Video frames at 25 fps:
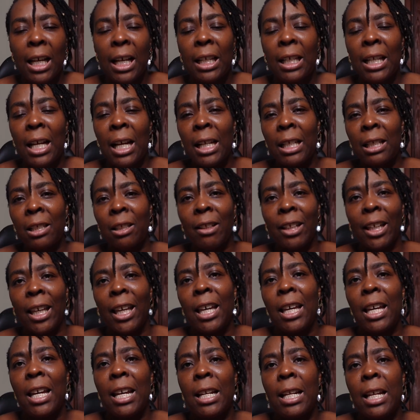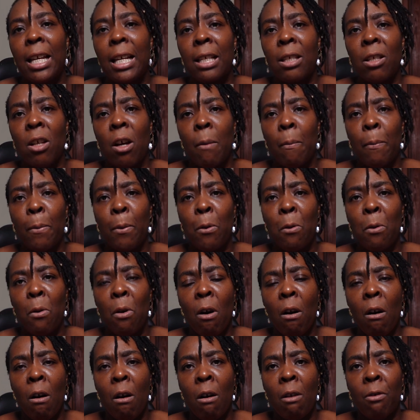Now let's look at it in the example
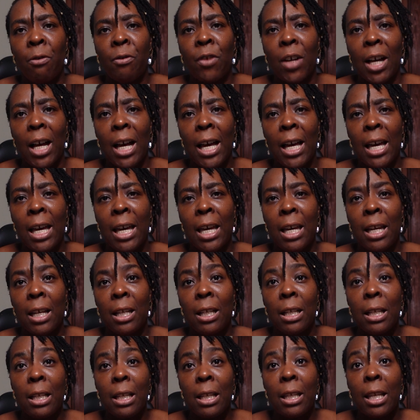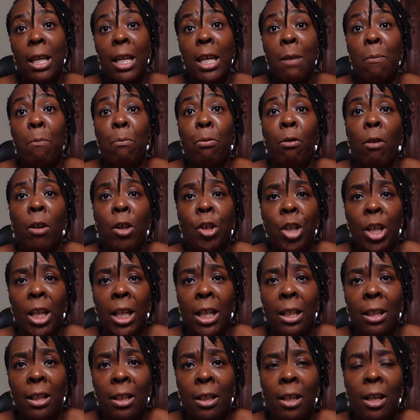of a team
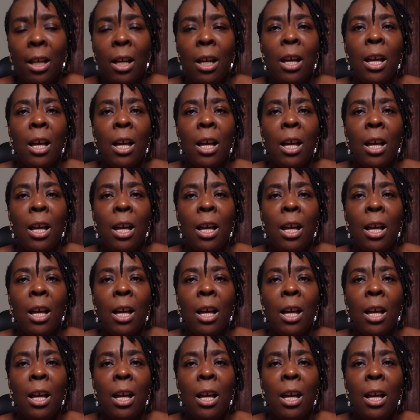project.